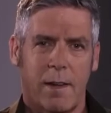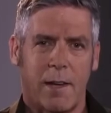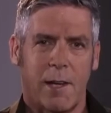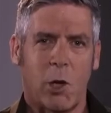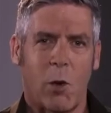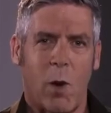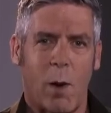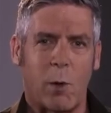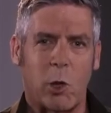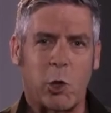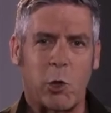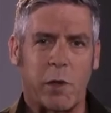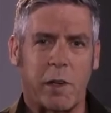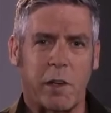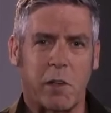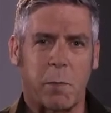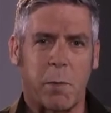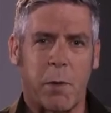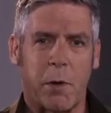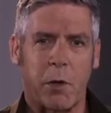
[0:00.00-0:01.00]
Hello, I'm Richard
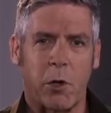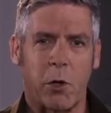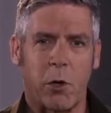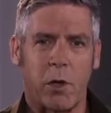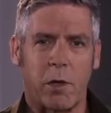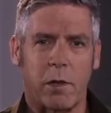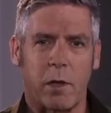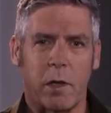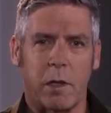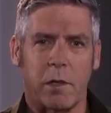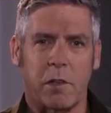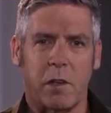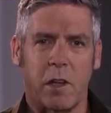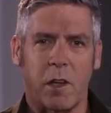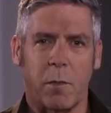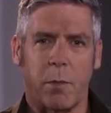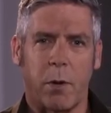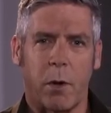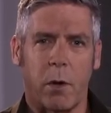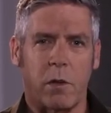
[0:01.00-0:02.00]
Gisbert, and you're at The
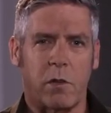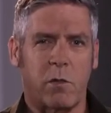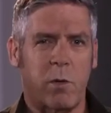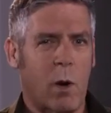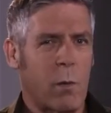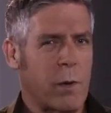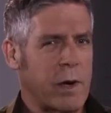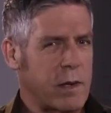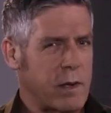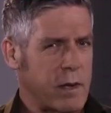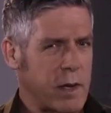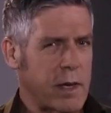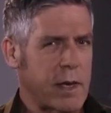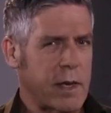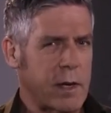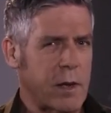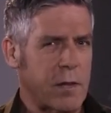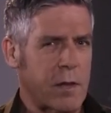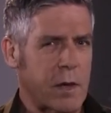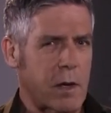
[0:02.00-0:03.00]
Listening Post, where we dig
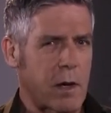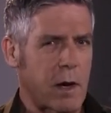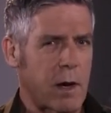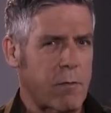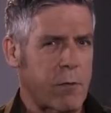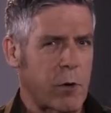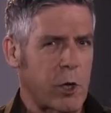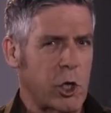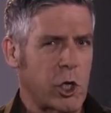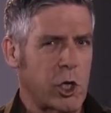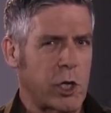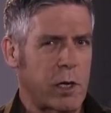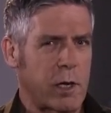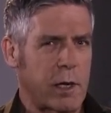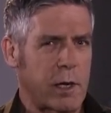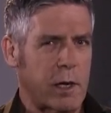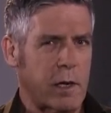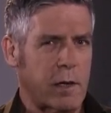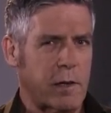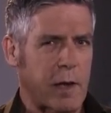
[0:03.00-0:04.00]
into the coverage
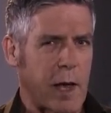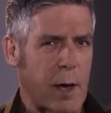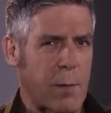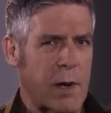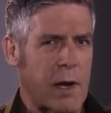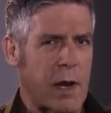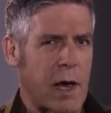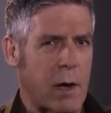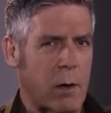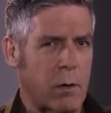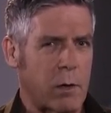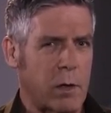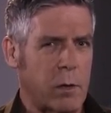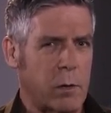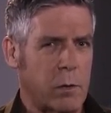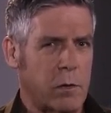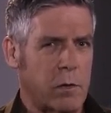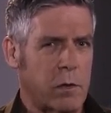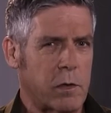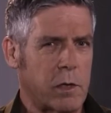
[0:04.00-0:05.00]
and examine how
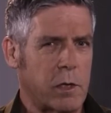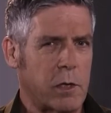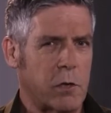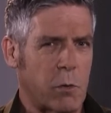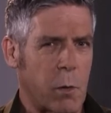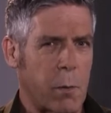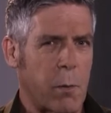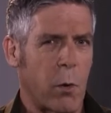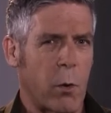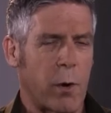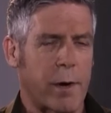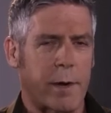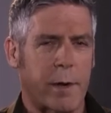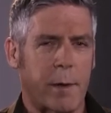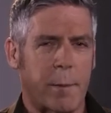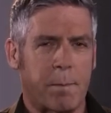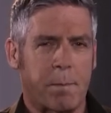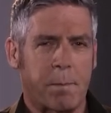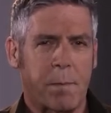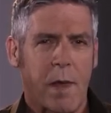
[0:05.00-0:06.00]
news is reported.
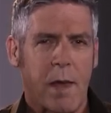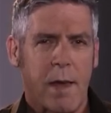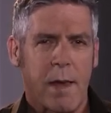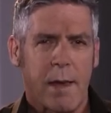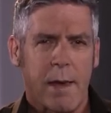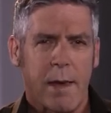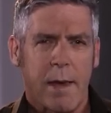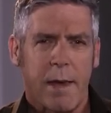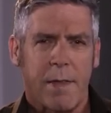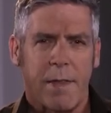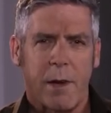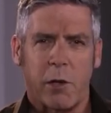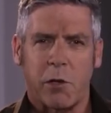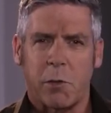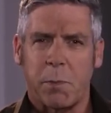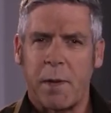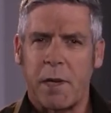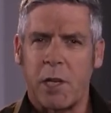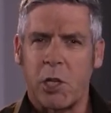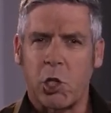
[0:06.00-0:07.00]
There has
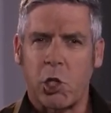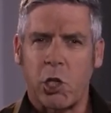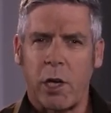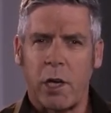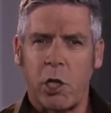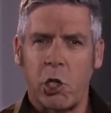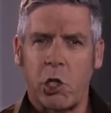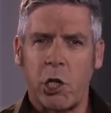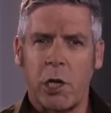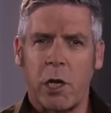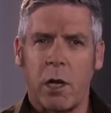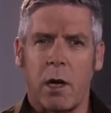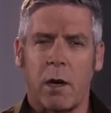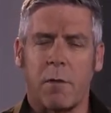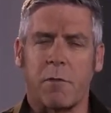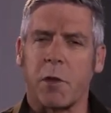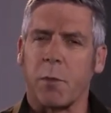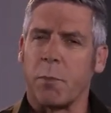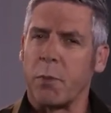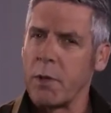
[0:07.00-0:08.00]
been a changing
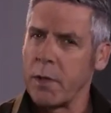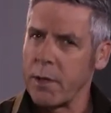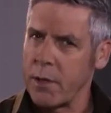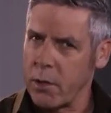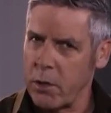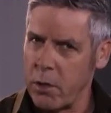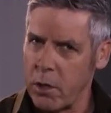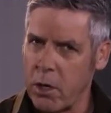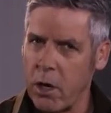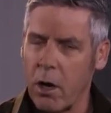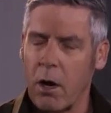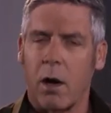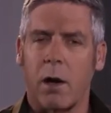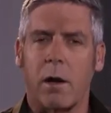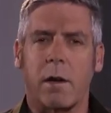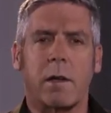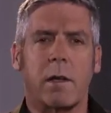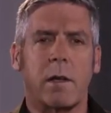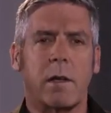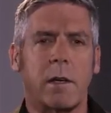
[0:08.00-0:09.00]
of the political
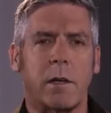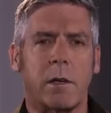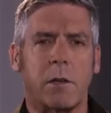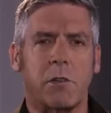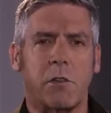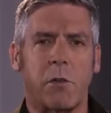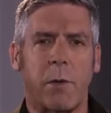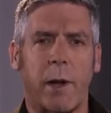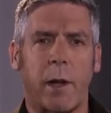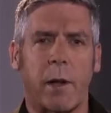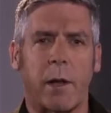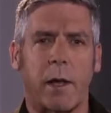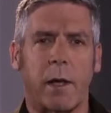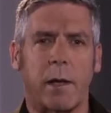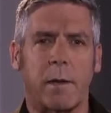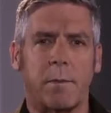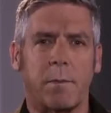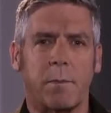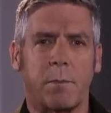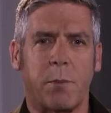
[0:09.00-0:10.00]
guard in Australia.
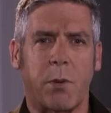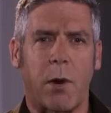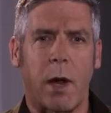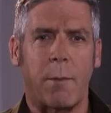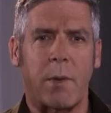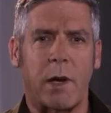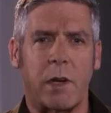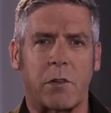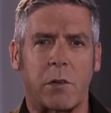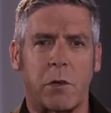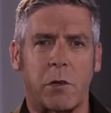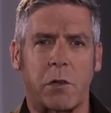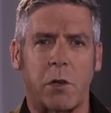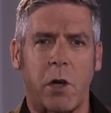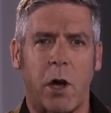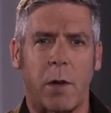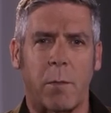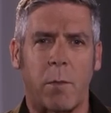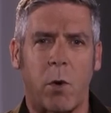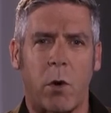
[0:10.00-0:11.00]
Prime Minister
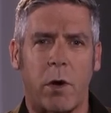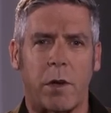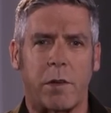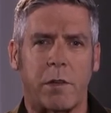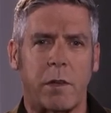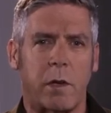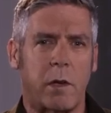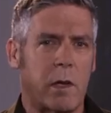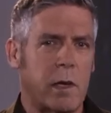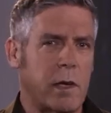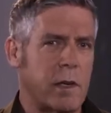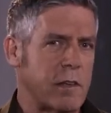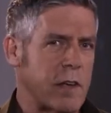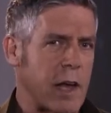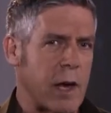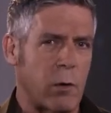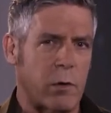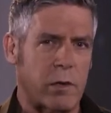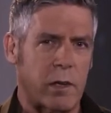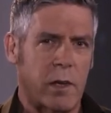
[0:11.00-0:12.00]
Scott Morrison is
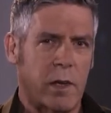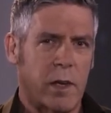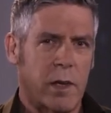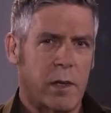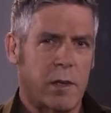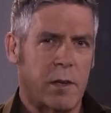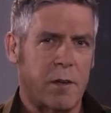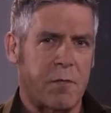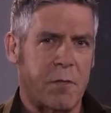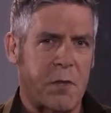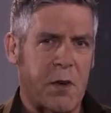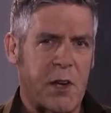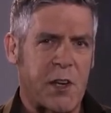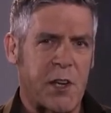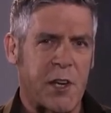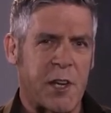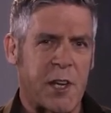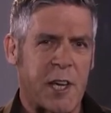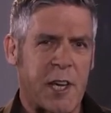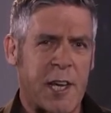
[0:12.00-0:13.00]
out,
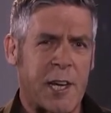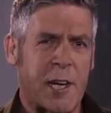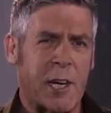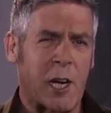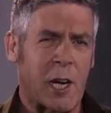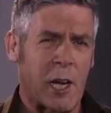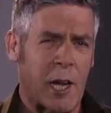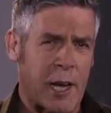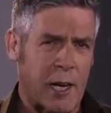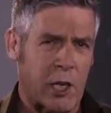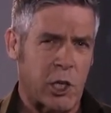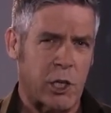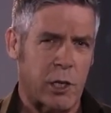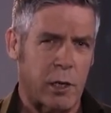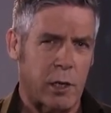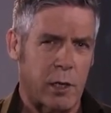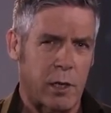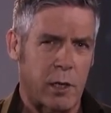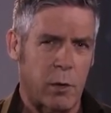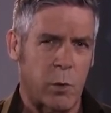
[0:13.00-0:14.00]
defeated in an
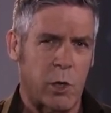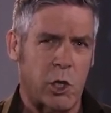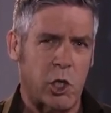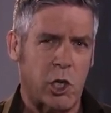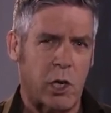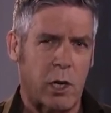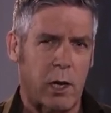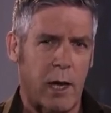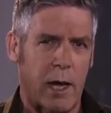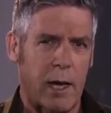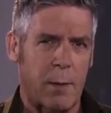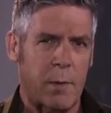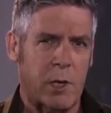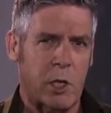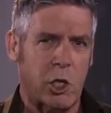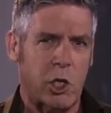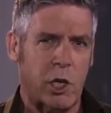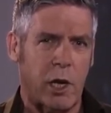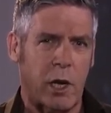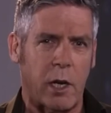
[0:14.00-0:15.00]
election in which
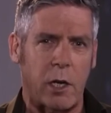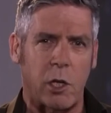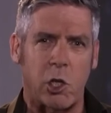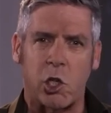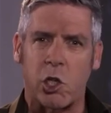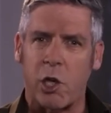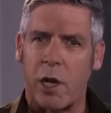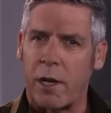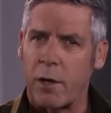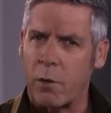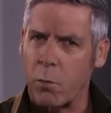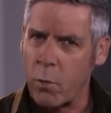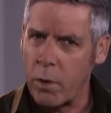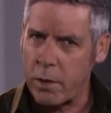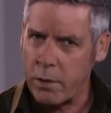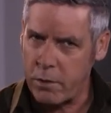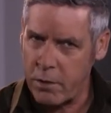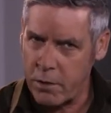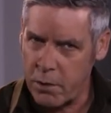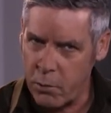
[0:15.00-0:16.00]
climate change and
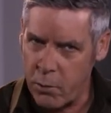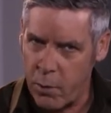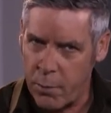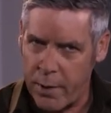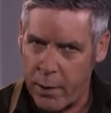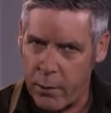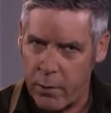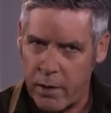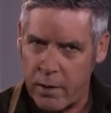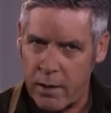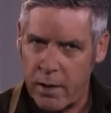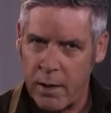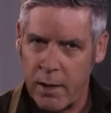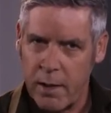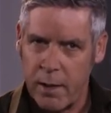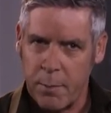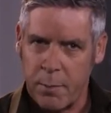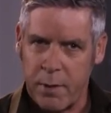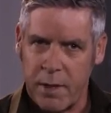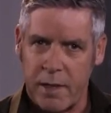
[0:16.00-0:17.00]
what to do about it
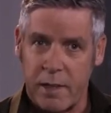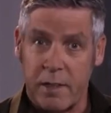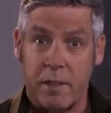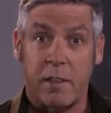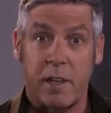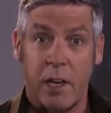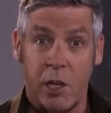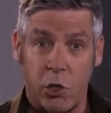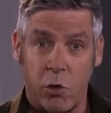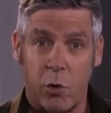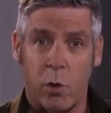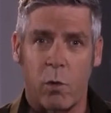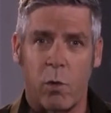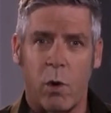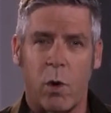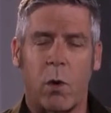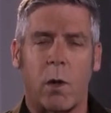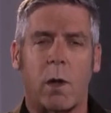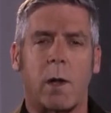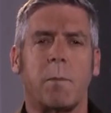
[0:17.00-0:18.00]
played a central
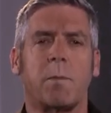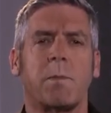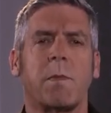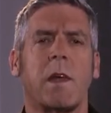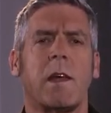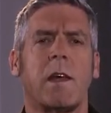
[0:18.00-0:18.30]
role.